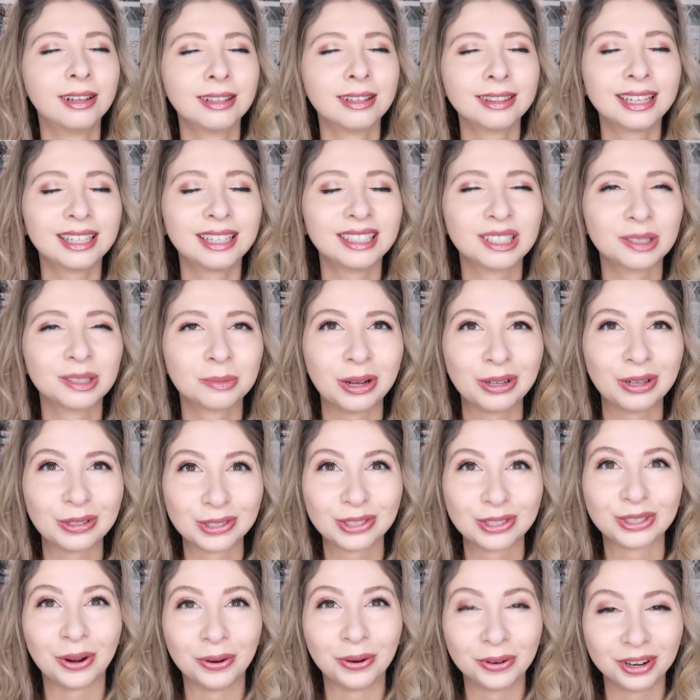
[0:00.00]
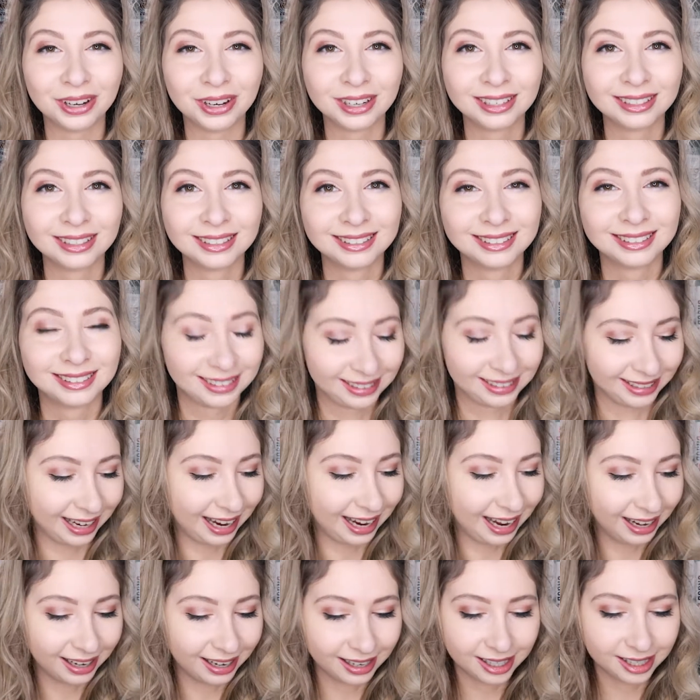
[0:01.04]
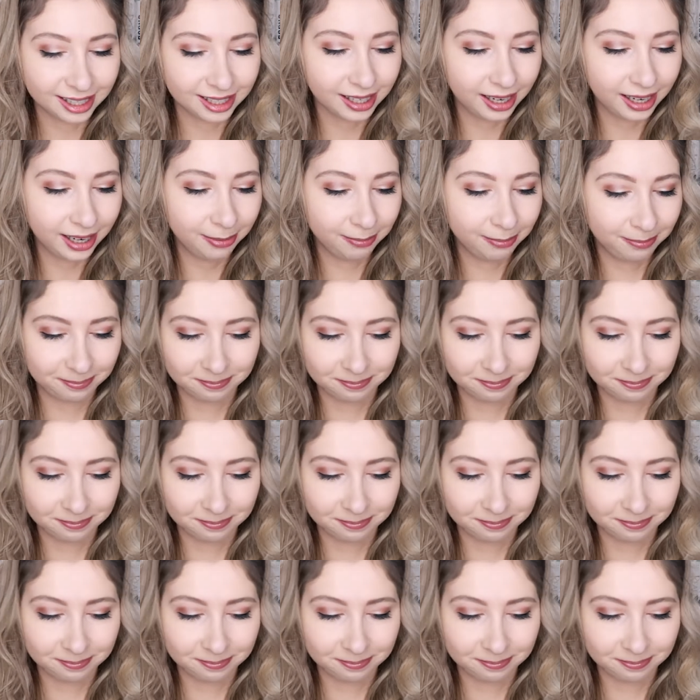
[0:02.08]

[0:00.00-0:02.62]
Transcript: That smells so good. Honestly,